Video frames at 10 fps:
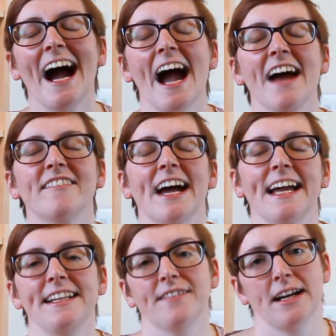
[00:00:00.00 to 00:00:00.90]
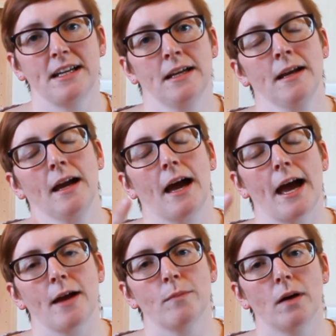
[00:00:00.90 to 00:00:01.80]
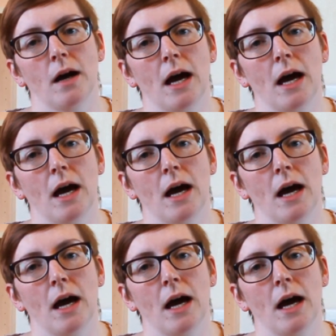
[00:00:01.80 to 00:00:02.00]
Anyway, I'm